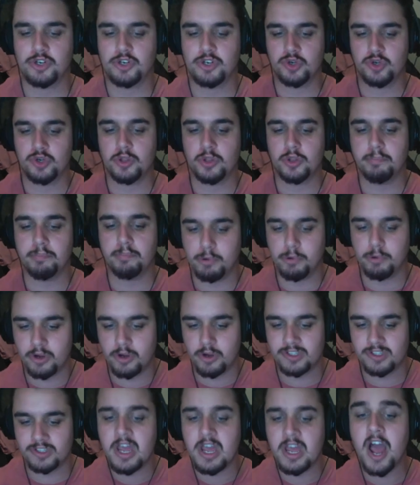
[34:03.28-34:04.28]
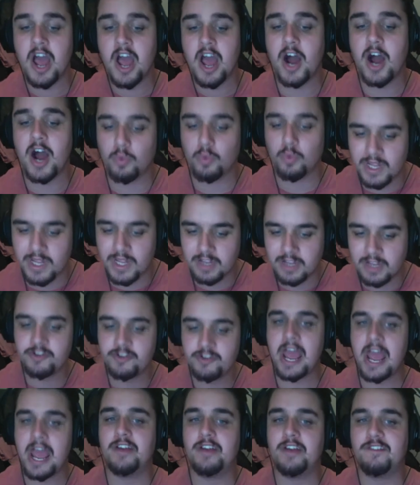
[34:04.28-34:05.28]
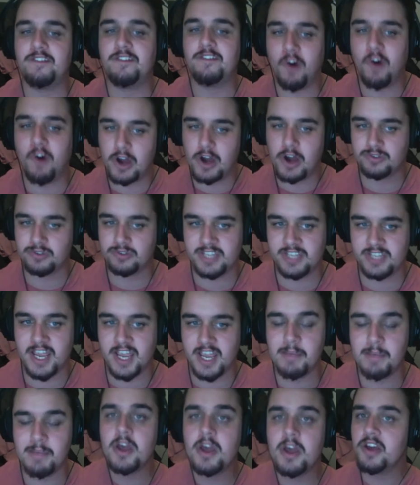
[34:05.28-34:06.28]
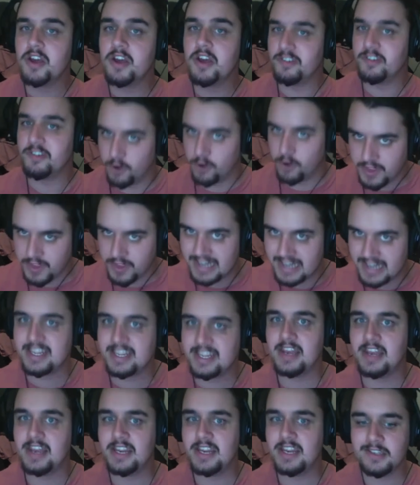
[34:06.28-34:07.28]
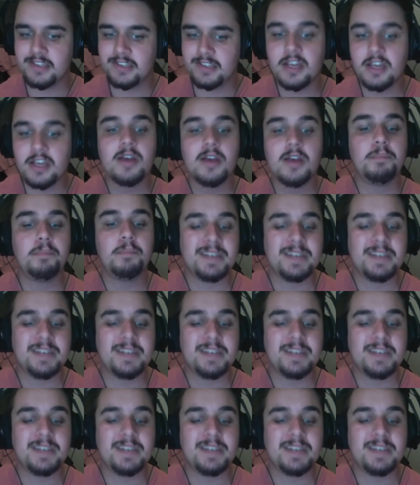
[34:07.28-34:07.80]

to ensure the Bulldogs are relevant and a finals team for the next 10 years?